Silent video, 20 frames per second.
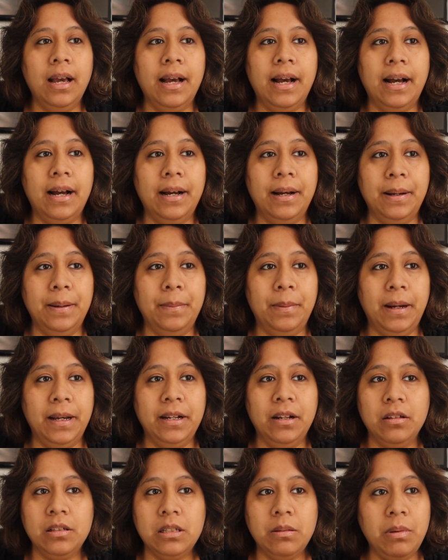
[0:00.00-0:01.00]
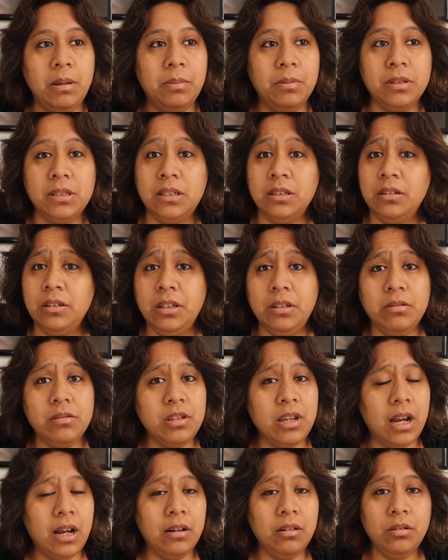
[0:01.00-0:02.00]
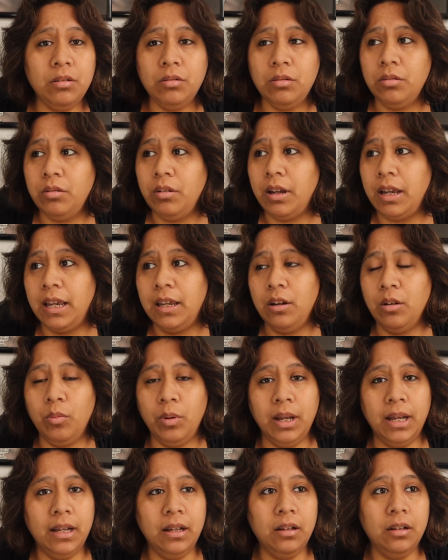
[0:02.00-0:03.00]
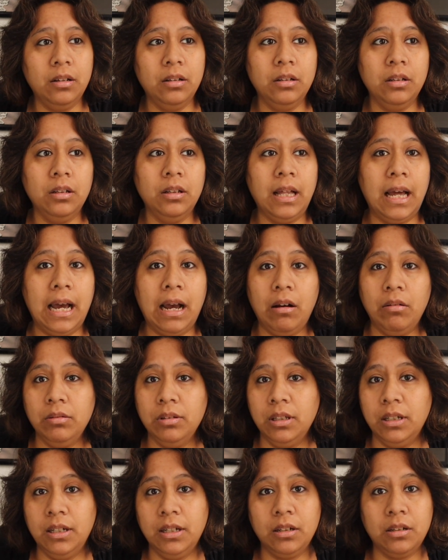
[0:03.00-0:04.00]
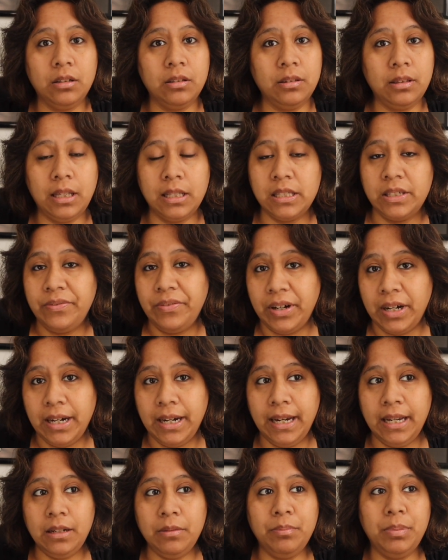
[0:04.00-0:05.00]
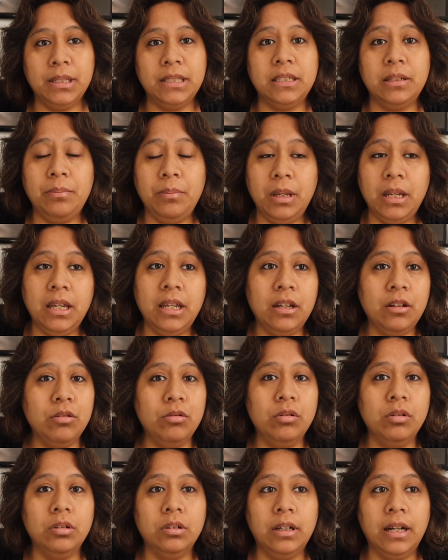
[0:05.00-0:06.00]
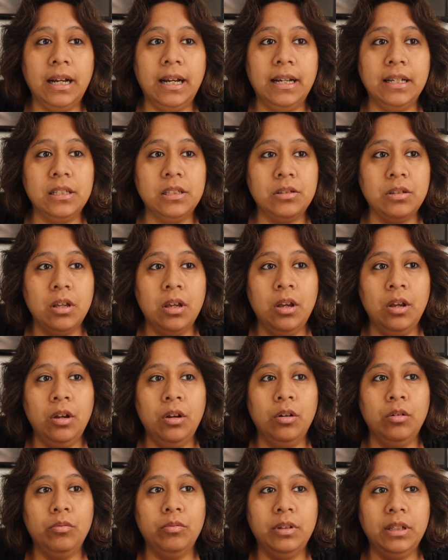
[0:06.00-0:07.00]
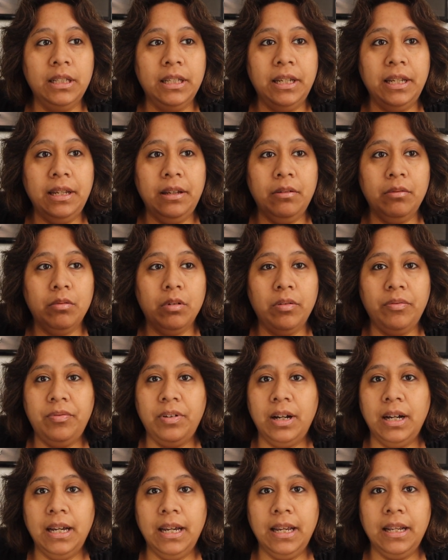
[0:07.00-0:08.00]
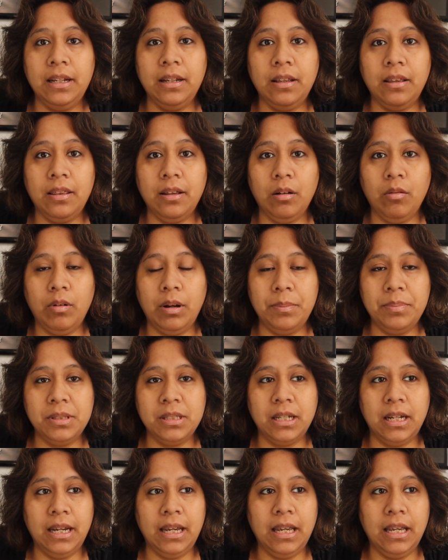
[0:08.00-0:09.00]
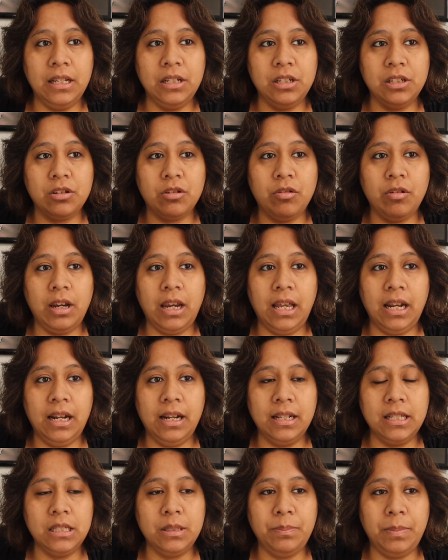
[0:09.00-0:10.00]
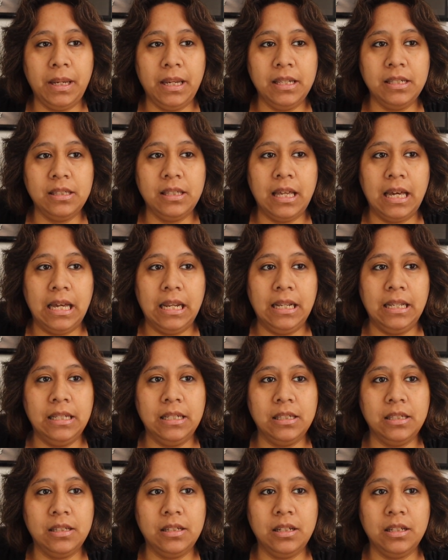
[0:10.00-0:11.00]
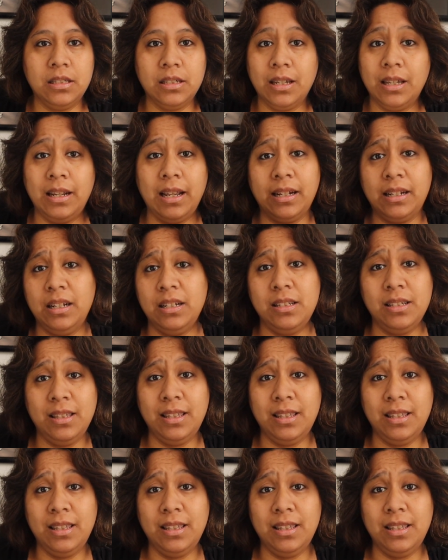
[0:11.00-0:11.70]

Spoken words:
I know some people still use Yahoo, AOL, Outlook. That's fine. But to me, Google has really refined their website and just created a space that is just connected to